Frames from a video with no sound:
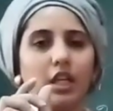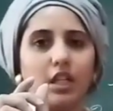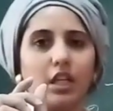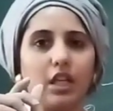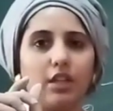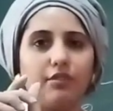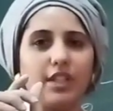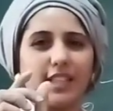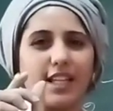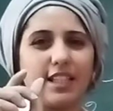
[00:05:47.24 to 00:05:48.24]

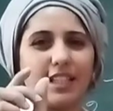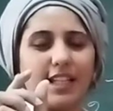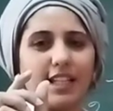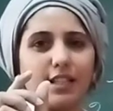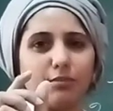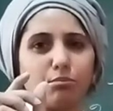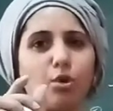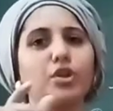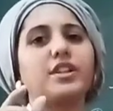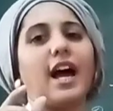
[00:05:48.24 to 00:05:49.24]
little
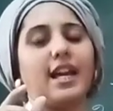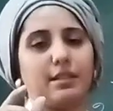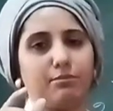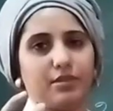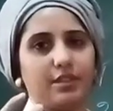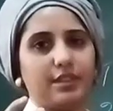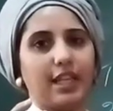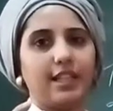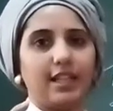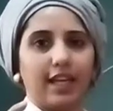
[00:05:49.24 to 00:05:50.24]
more time
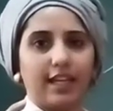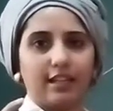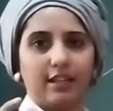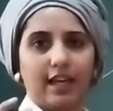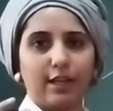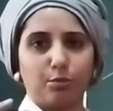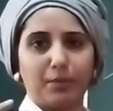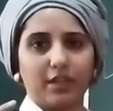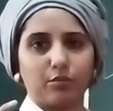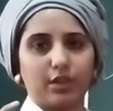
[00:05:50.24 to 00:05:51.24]
than an
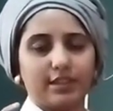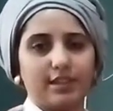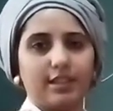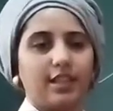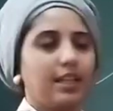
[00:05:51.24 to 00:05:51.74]
aerobic one.